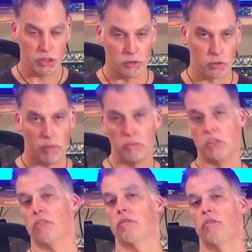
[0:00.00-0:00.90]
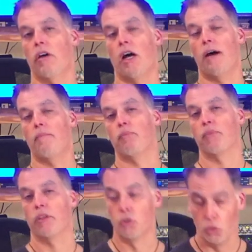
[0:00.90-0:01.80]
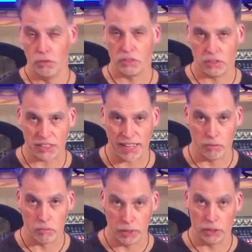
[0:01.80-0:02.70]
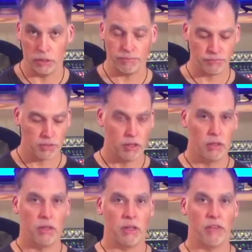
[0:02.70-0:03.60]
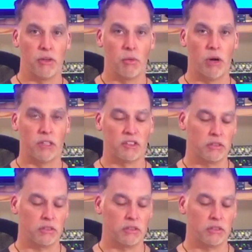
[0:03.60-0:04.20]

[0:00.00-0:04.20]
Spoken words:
drums grooves to sound bigger, if you want